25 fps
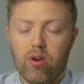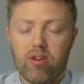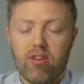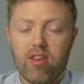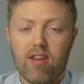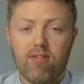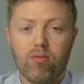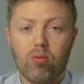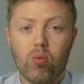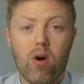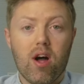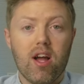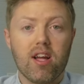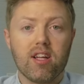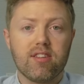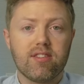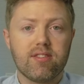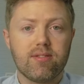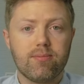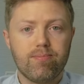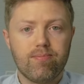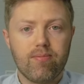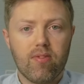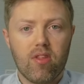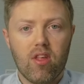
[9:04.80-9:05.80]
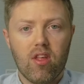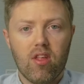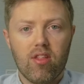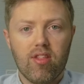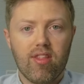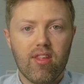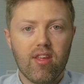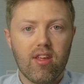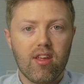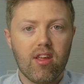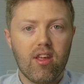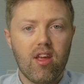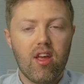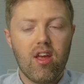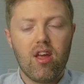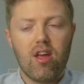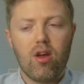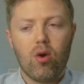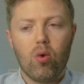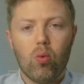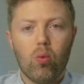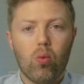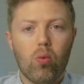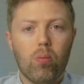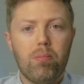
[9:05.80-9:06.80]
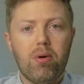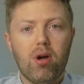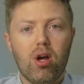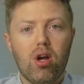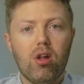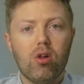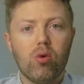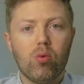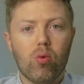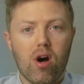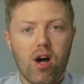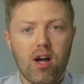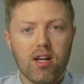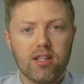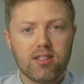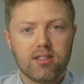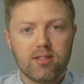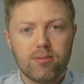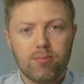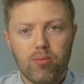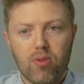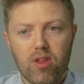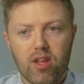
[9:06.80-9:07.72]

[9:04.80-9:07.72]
have white. The pearl white.